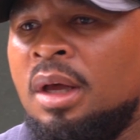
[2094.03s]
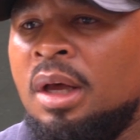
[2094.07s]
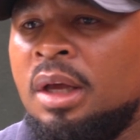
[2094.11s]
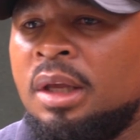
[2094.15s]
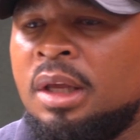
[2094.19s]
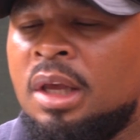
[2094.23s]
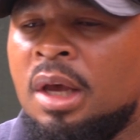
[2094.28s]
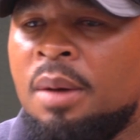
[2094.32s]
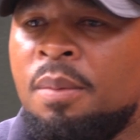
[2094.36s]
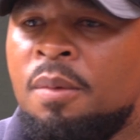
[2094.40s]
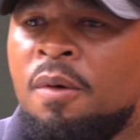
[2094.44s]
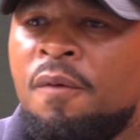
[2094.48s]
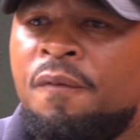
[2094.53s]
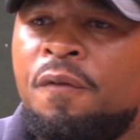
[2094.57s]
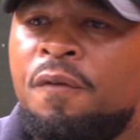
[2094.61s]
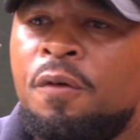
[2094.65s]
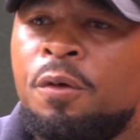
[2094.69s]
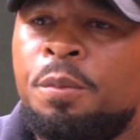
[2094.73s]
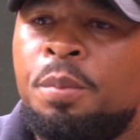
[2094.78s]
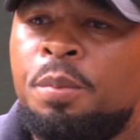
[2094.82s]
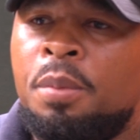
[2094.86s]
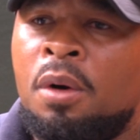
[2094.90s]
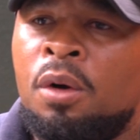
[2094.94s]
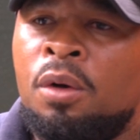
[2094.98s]
A game of
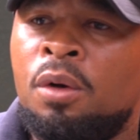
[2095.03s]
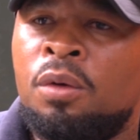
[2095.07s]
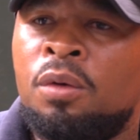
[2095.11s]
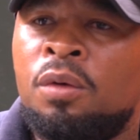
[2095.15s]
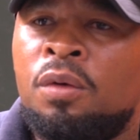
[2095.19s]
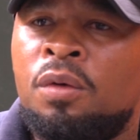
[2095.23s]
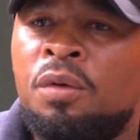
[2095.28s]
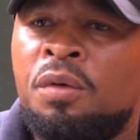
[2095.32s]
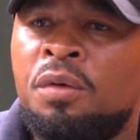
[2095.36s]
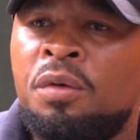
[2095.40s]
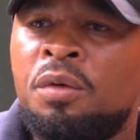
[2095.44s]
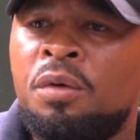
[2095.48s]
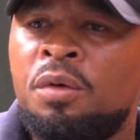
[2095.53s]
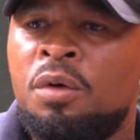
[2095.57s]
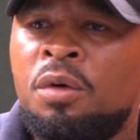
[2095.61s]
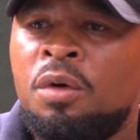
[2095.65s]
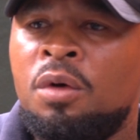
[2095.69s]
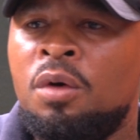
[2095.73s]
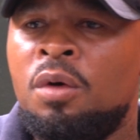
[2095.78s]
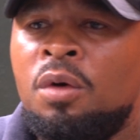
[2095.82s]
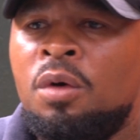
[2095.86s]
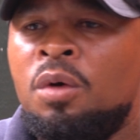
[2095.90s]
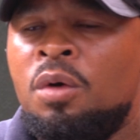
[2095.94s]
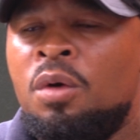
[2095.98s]
football,
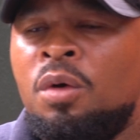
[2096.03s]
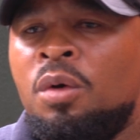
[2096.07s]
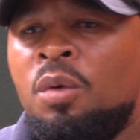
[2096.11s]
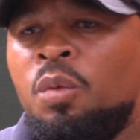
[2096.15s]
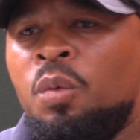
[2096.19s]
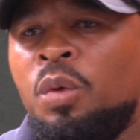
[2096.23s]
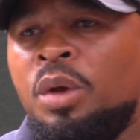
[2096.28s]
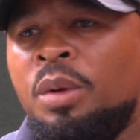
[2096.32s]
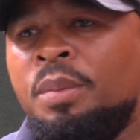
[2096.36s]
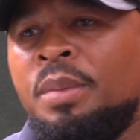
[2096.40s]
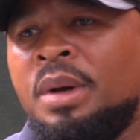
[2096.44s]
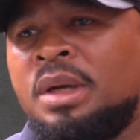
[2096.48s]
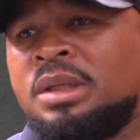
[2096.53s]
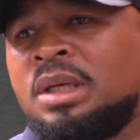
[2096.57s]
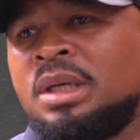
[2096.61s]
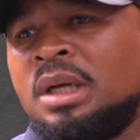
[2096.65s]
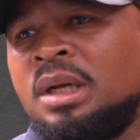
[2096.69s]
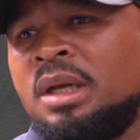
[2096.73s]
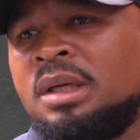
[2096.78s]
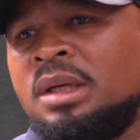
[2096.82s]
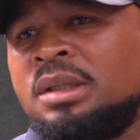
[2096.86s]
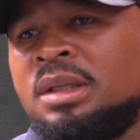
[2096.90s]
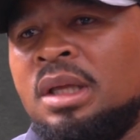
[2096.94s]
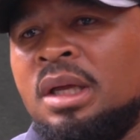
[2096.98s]
we must
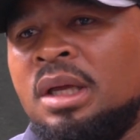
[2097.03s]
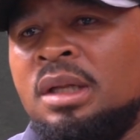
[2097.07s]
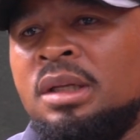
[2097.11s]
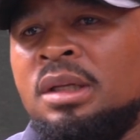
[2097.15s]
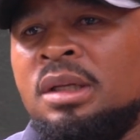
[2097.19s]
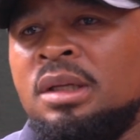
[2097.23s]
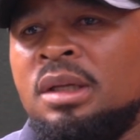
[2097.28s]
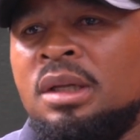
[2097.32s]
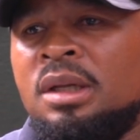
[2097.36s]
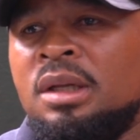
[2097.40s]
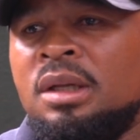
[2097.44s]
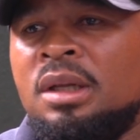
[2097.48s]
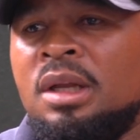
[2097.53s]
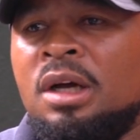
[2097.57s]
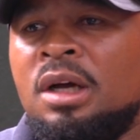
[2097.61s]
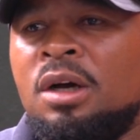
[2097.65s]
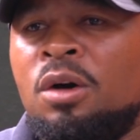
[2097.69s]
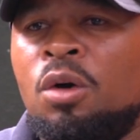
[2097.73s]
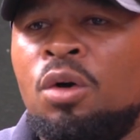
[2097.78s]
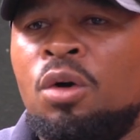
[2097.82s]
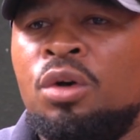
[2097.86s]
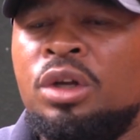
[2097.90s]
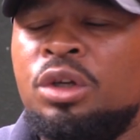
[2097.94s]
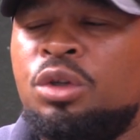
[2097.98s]
understand there
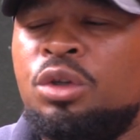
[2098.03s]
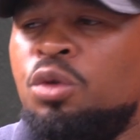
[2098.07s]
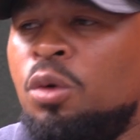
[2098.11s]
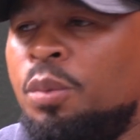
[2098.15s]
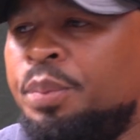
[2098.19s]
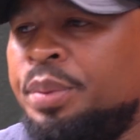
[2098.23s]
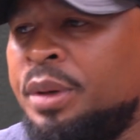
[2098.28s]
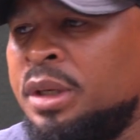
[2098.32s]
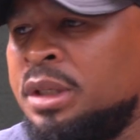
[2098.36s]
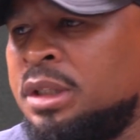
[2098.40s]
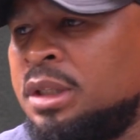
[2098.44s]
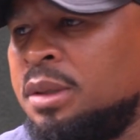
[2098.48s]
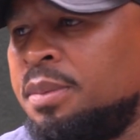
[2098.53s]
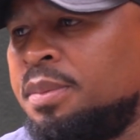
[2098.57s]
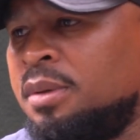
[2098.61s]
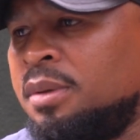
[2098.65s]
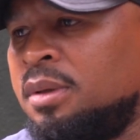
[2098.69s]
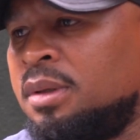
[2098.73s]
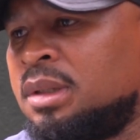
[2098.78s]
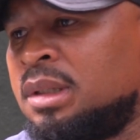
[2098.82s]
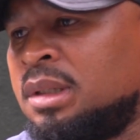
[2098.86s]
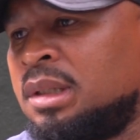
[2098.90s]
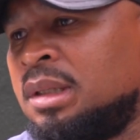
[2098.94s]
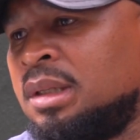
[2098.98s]
are only two
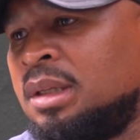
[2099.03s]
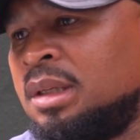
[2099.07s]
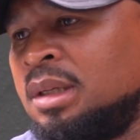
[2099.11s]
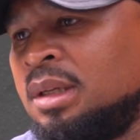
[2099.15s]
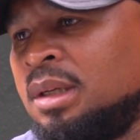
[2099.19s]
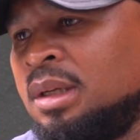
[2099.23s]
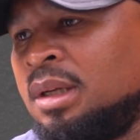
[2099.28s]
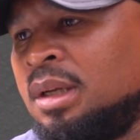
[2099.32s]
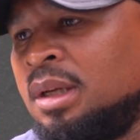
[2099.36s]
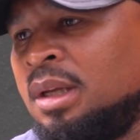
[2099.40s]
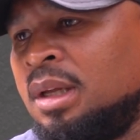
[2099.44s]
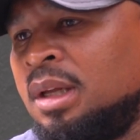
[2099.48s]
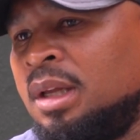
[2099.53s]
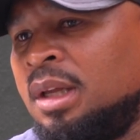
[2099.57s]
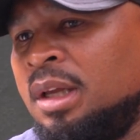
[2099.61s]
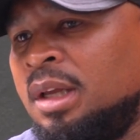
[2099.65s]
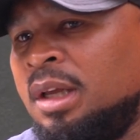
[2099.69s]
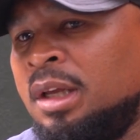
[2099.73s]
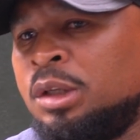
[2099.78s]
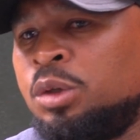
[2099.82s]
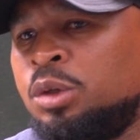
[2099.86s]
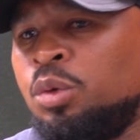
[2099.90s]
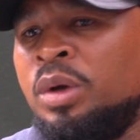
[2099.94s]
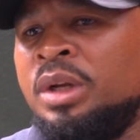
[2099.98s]
principles.
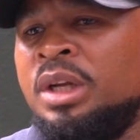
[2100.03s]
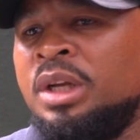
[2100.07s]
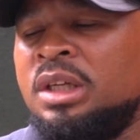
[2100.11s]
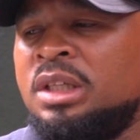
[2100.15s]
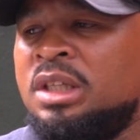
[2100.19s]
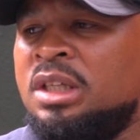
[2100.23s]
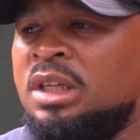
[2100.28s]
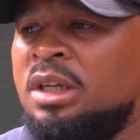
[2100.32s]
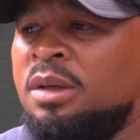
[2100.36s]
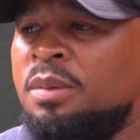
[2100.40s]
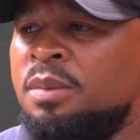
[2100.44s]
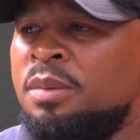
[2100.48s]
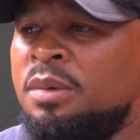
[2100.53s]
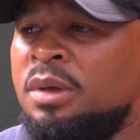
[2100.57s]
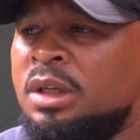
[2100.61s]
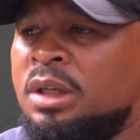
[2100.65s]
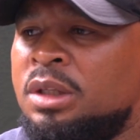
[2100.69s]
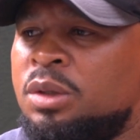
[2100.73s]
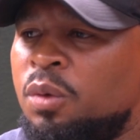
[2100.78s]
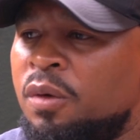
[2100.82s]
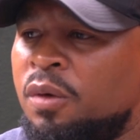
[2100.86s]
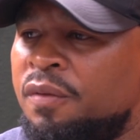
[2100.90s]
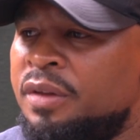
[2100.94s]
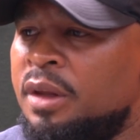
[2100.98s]
It's when the team
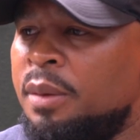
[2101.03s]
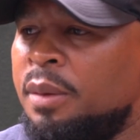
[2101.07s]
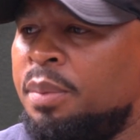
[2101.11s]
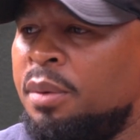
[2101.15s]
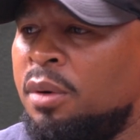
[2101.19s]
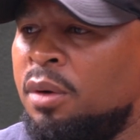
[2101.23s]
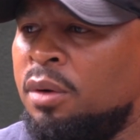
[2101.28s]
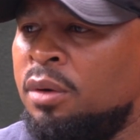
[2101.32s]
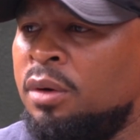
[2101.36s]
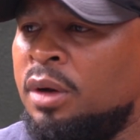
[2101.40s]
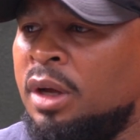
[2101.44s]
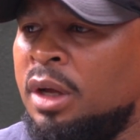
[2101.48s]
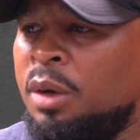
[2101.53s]
is with the ball